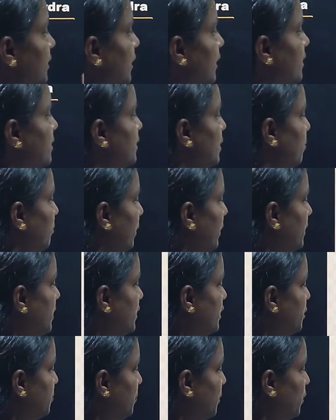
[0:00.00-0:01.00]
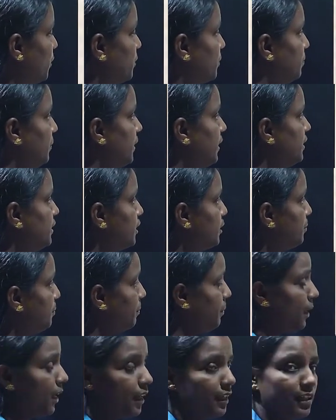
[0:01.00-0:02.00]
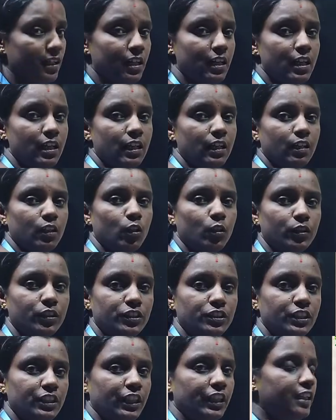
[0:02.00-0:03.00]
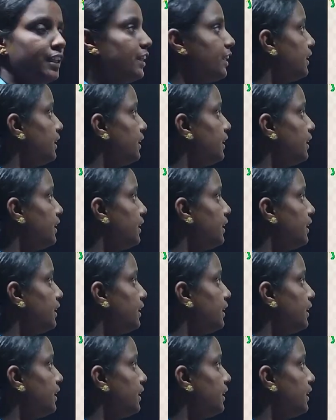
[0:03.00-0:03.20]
there is a bulged part originating